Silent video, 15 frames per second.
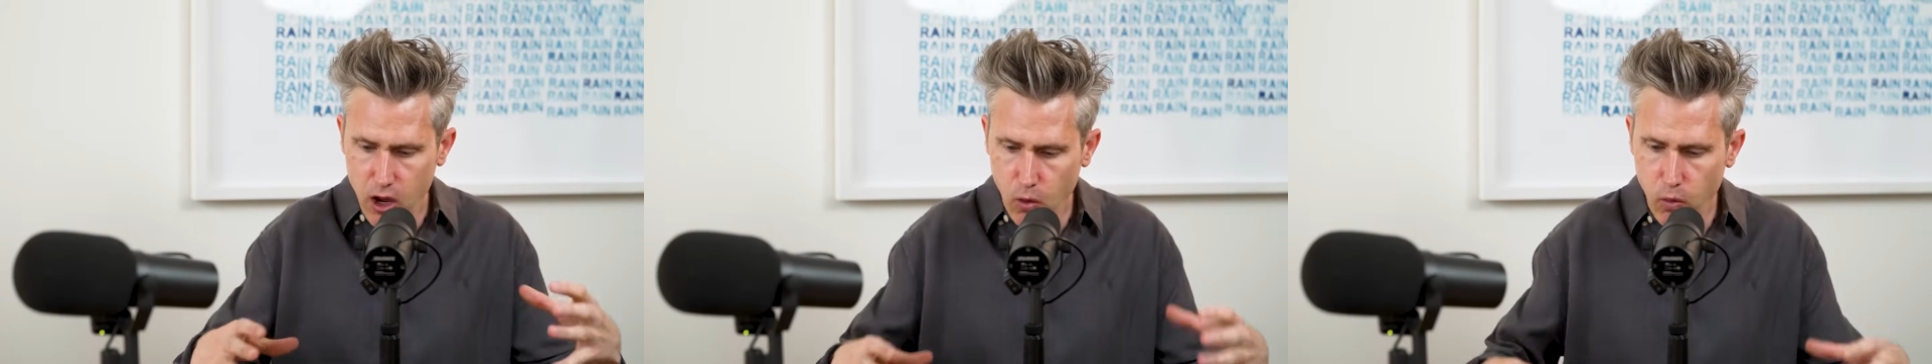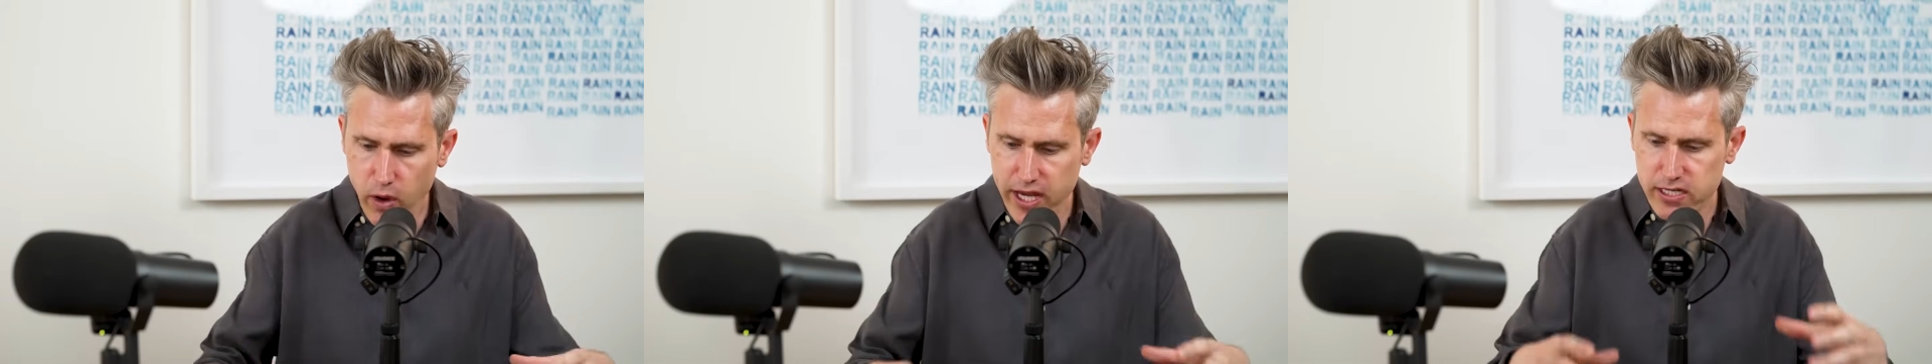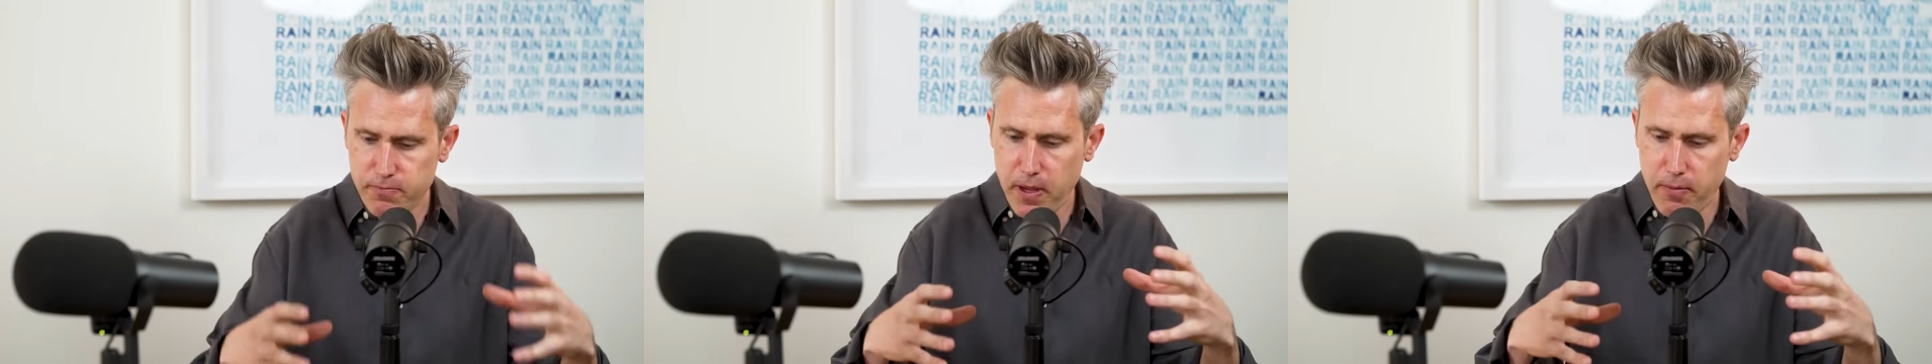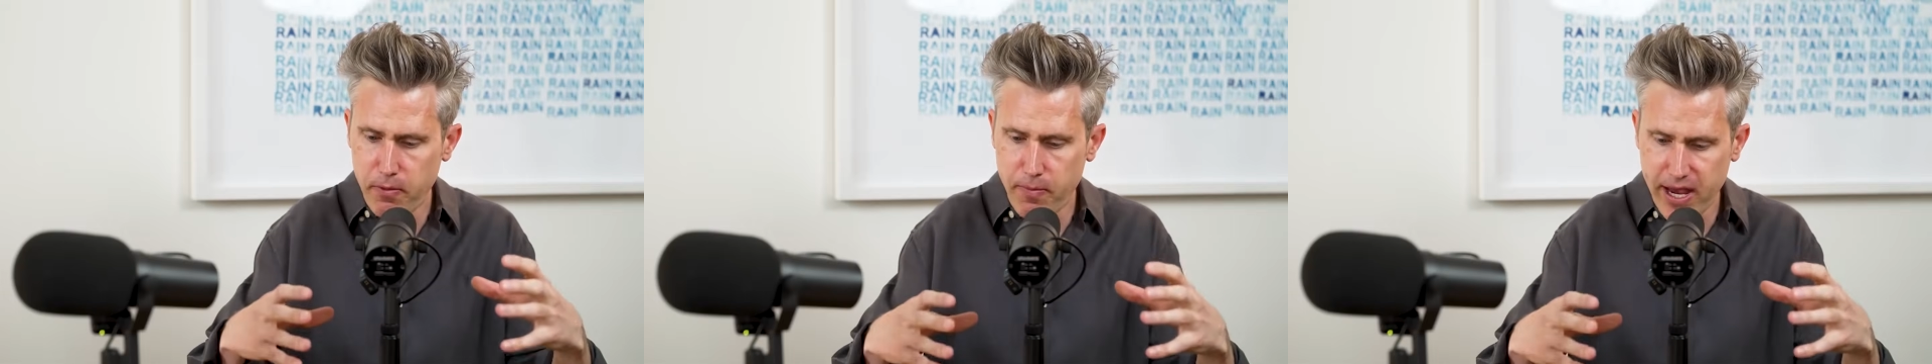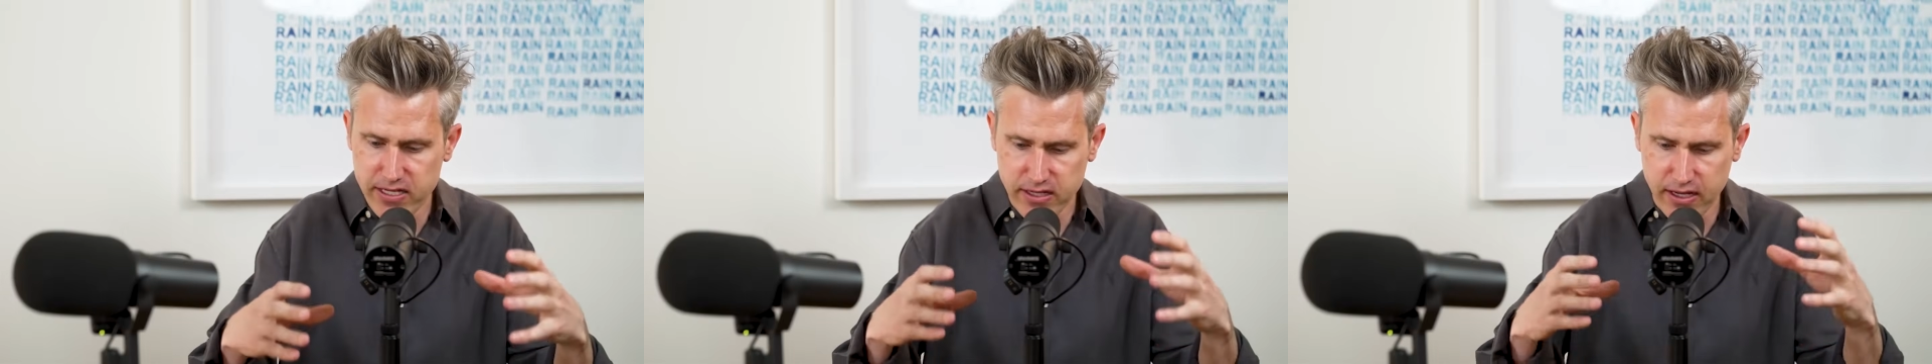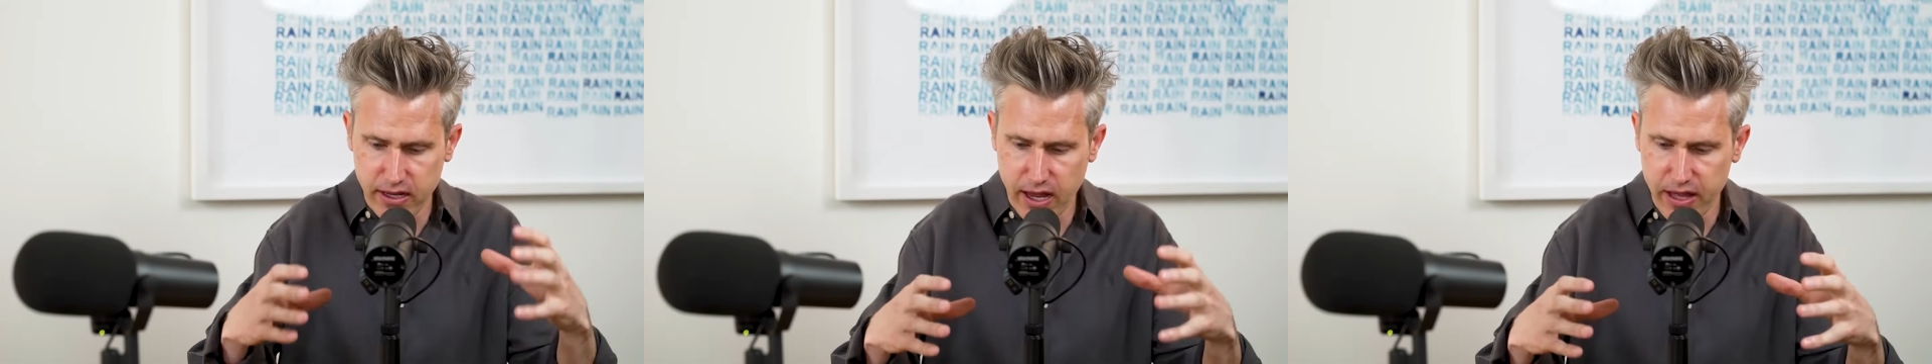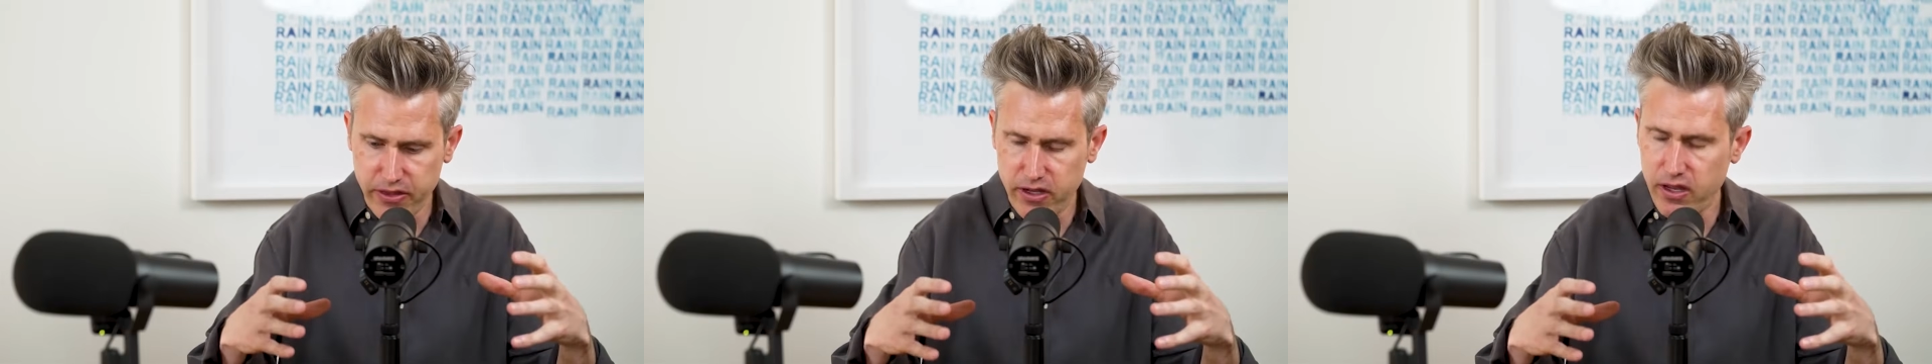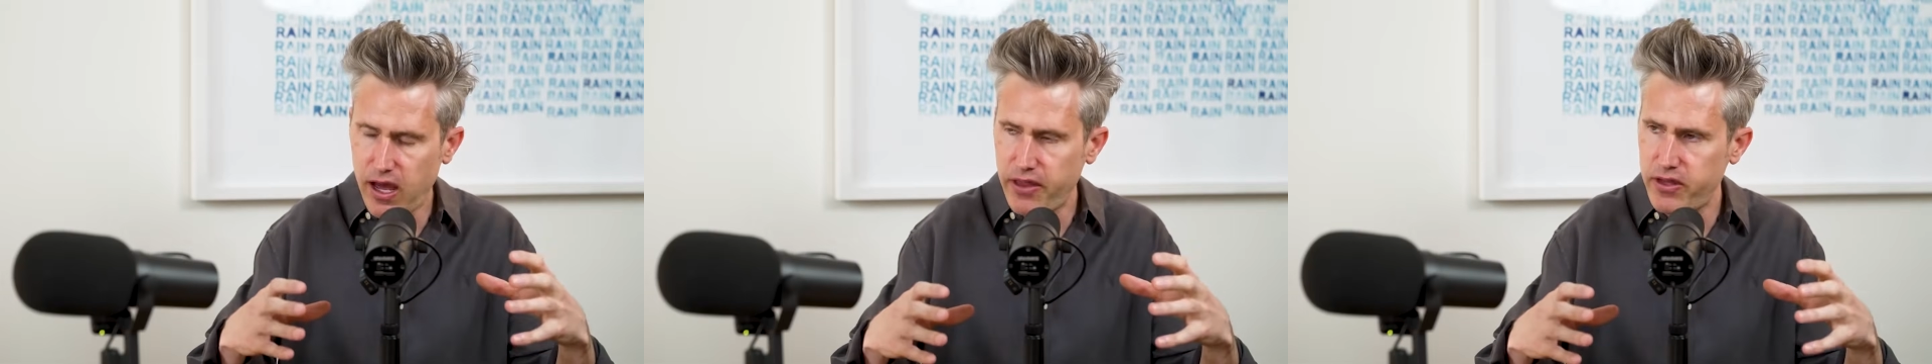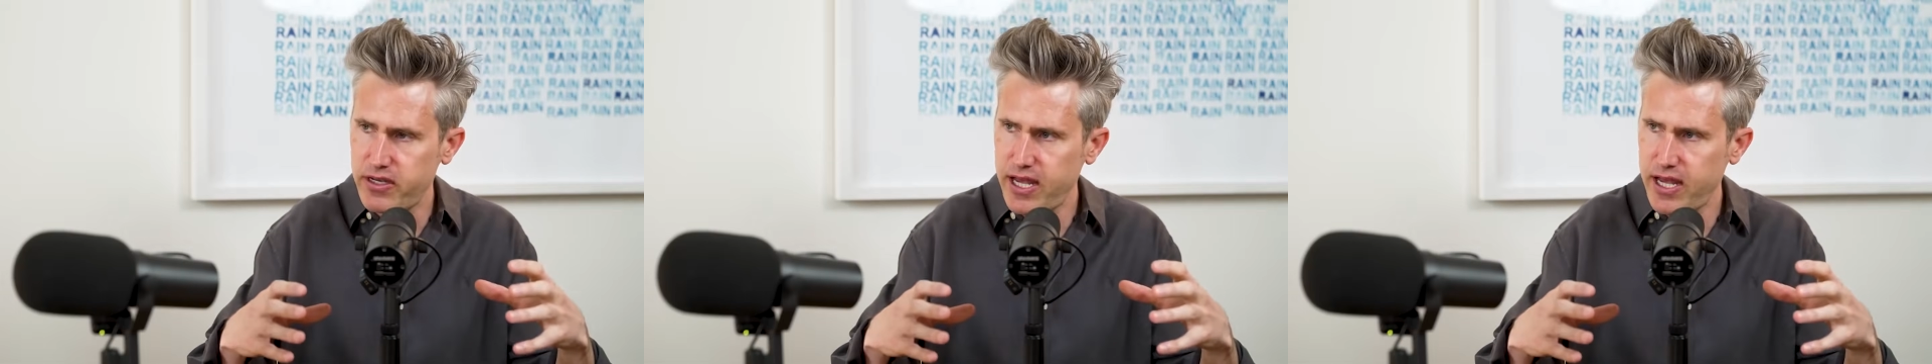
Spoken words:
a waste paper basket on the